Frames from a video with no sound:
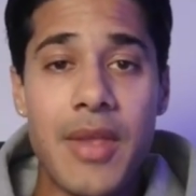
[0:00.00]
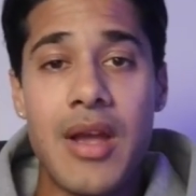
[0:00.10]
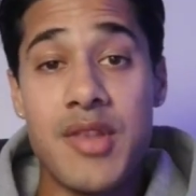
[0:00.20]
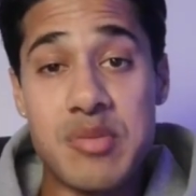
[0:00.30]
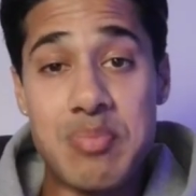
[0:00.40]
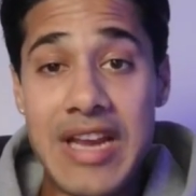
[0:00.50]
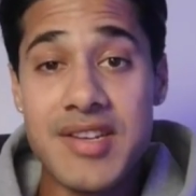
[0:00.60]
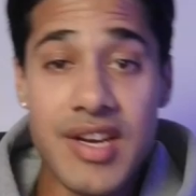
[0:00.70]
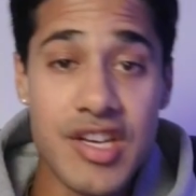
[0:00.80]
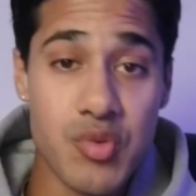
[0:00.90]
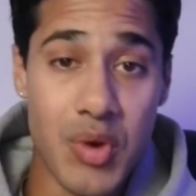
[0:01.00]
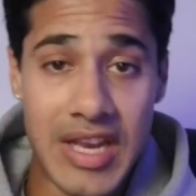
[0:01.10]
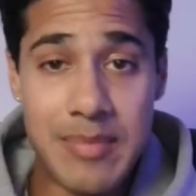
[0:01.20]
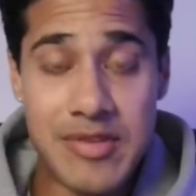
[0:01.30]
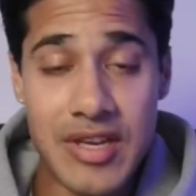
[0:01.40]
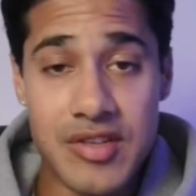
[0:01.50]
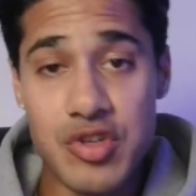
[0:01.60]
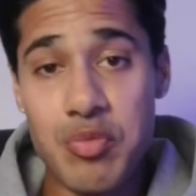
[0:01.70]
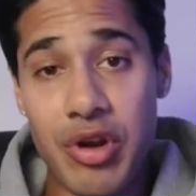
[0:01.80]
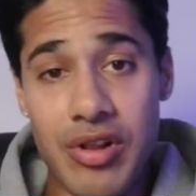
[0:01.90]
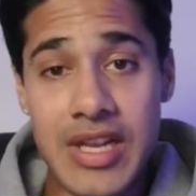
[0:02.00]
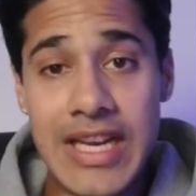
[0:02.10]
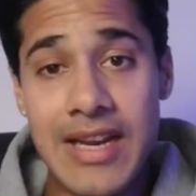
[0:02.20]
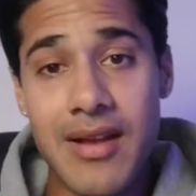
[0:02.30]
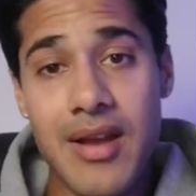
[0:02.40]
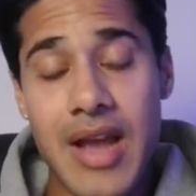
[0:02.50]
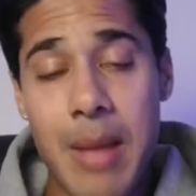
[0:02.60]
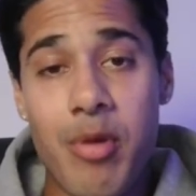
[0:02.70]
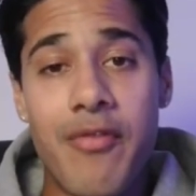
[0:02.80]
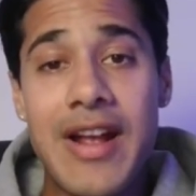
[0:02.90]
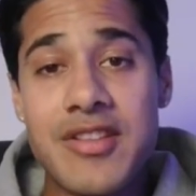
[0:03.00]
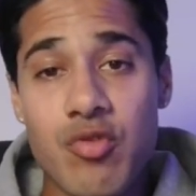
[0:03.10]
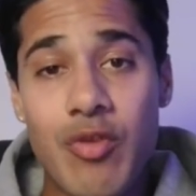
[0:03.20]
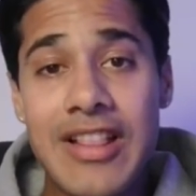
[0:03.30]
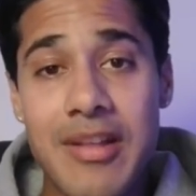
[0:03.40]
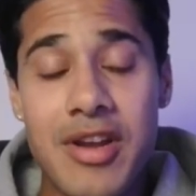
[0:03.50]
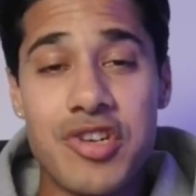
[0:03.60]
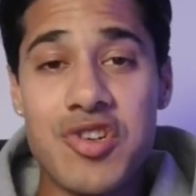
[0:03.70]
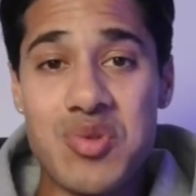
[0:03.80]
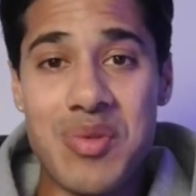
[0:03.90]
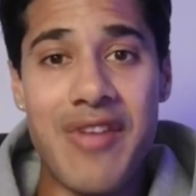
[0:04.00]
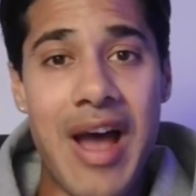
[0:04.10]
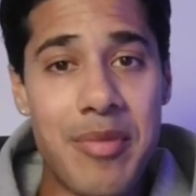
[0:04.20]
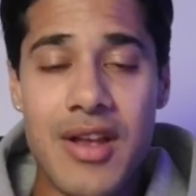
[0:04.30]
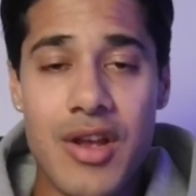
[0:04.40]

This pacing is what keeps things super clean and prevents rate limit issues with Vapi.